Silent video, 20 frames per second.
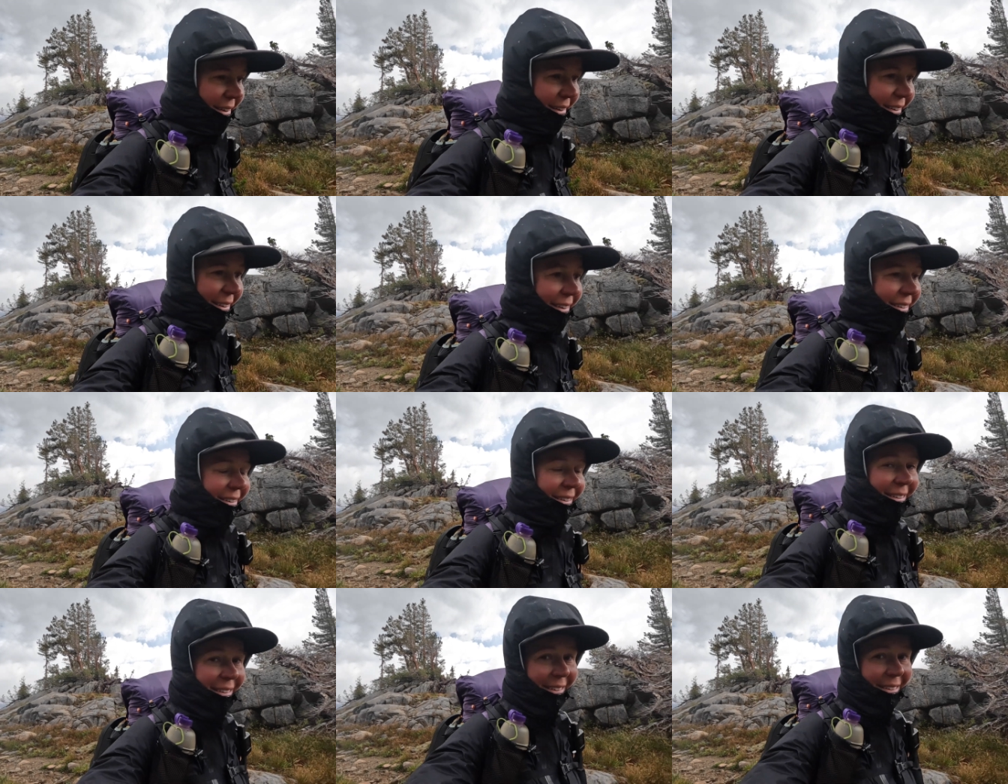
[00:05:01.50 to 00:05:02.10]
make
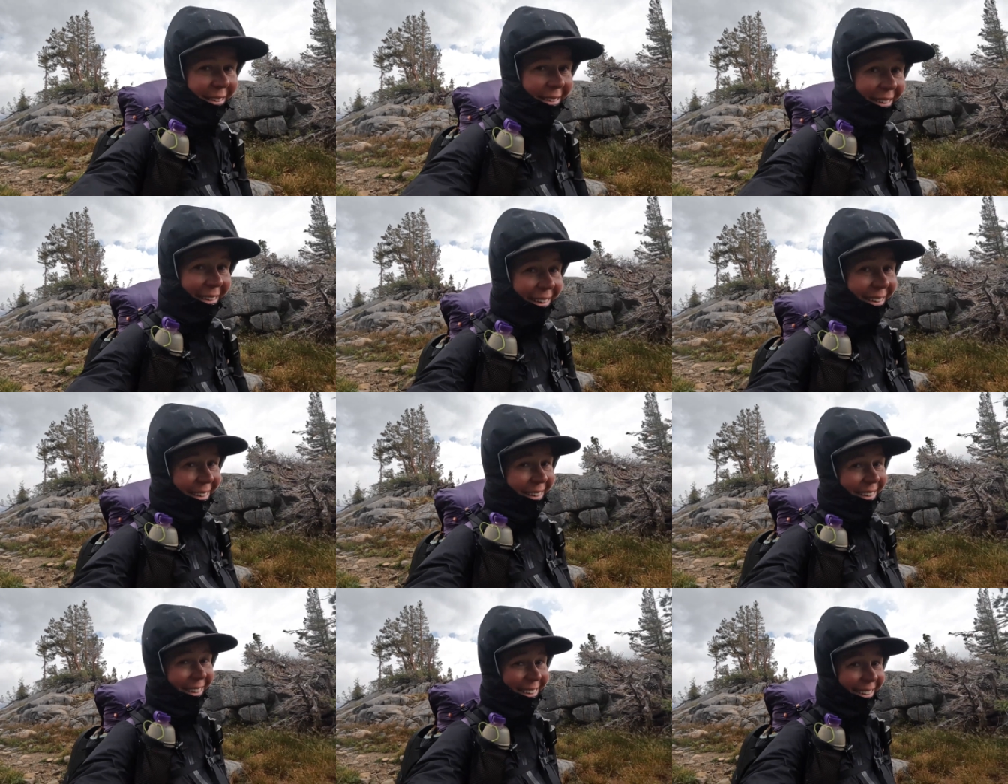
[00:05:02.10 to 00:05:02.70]
conditions out
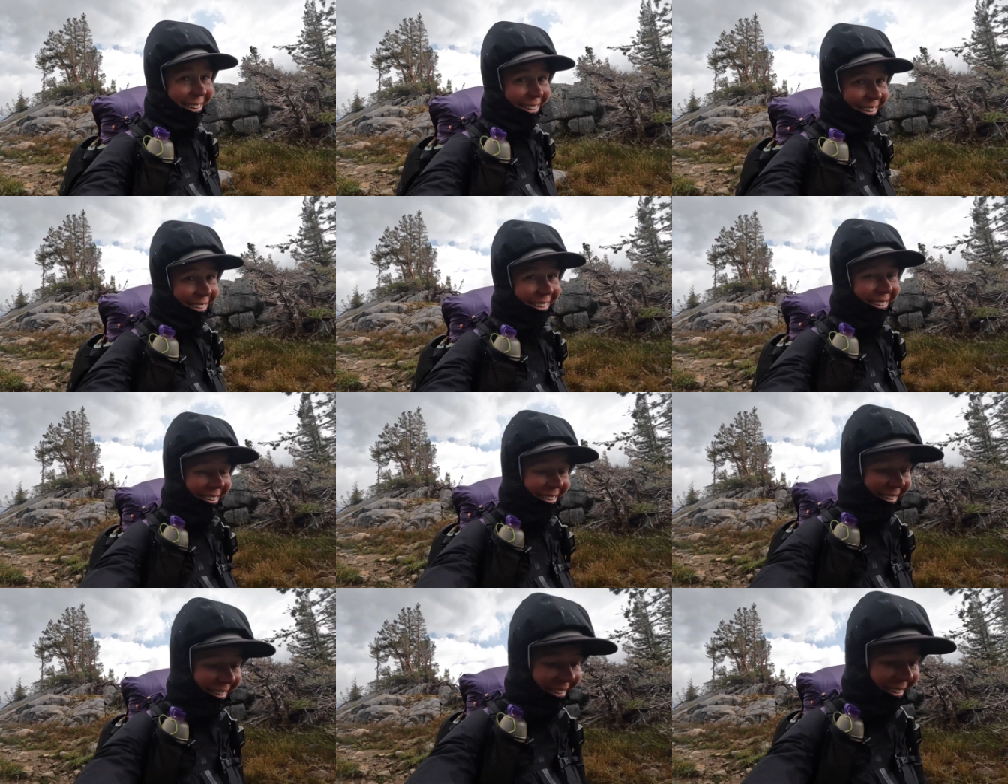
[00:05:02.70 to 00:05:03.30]
on trail
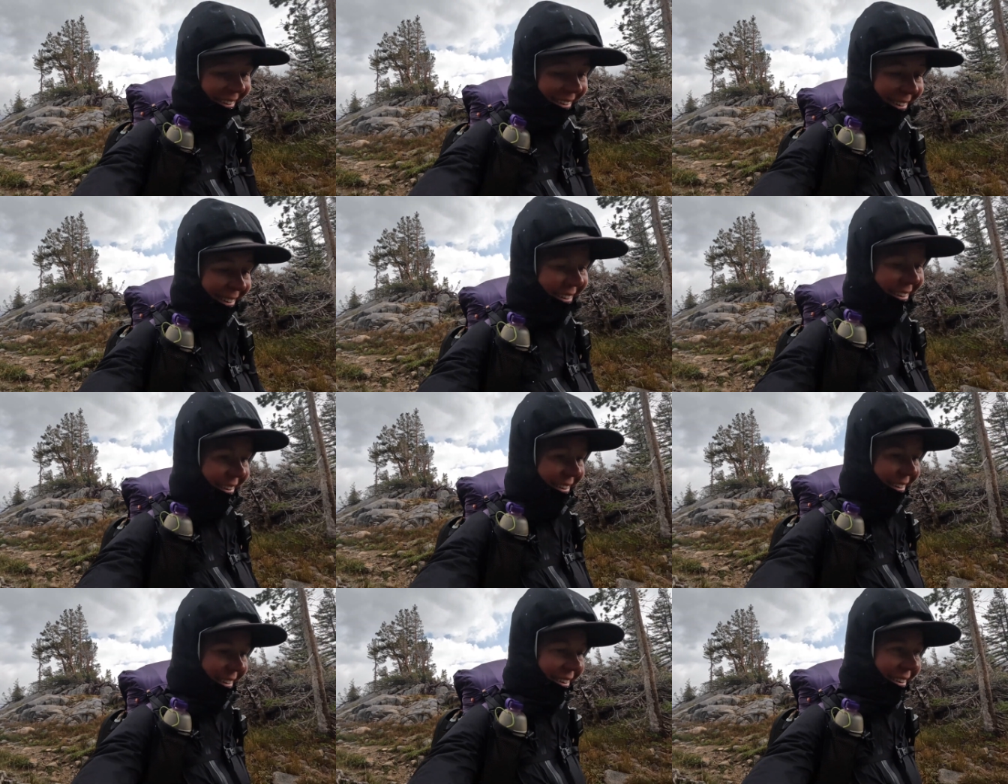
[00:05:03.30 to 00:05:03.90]
hazardous
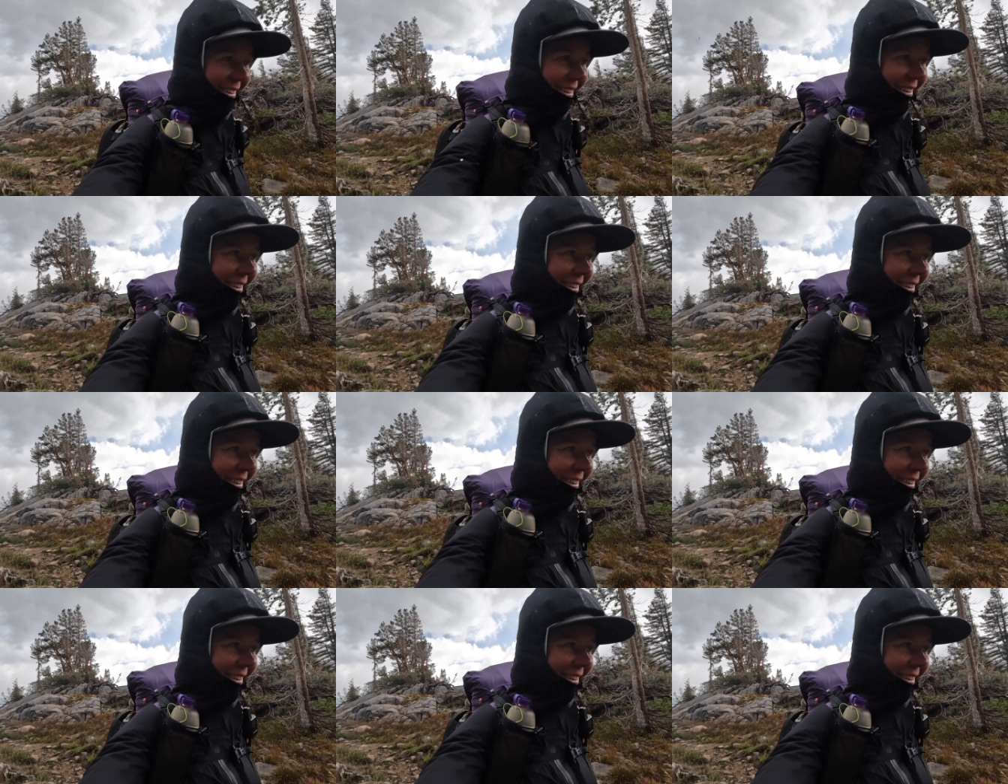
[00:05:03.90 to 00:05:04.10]
and therefore